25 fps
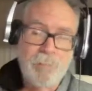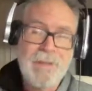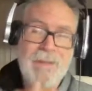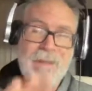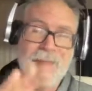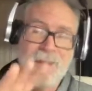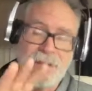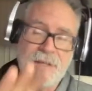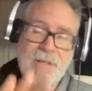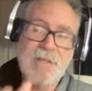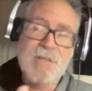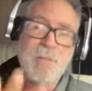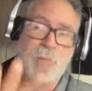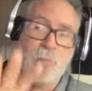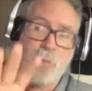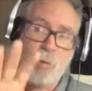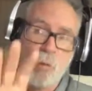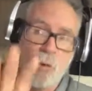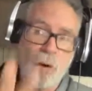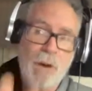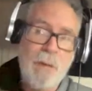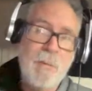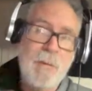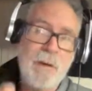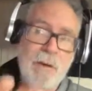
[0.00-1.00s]
is
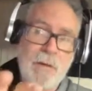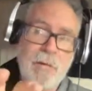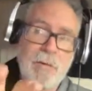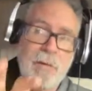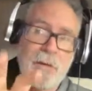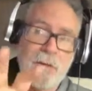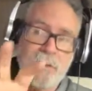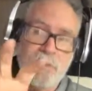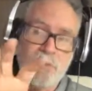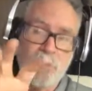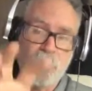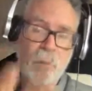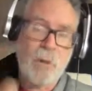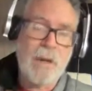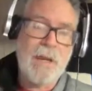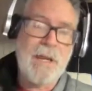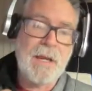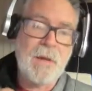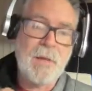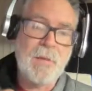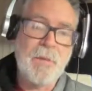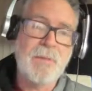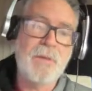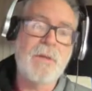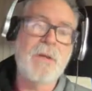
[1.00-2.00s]
primarily
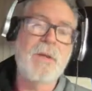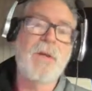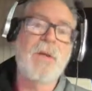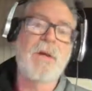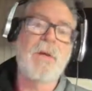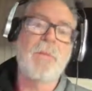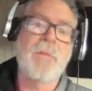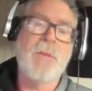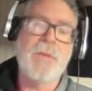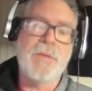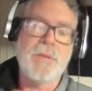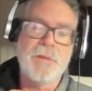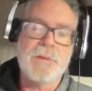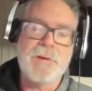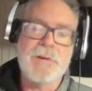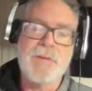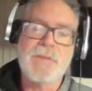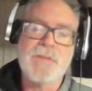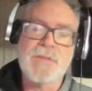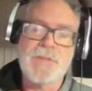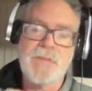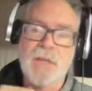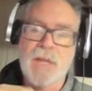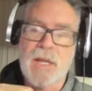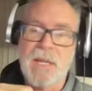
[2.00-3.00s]
ground, but there
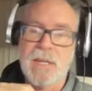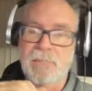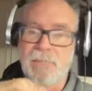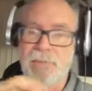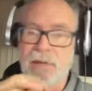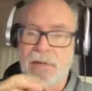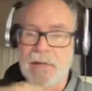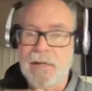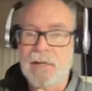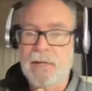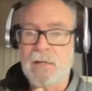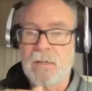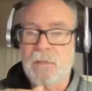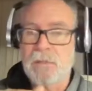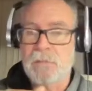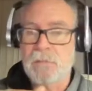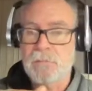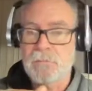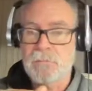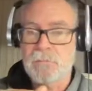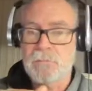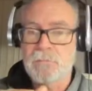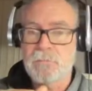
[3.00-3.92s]
is a lot of air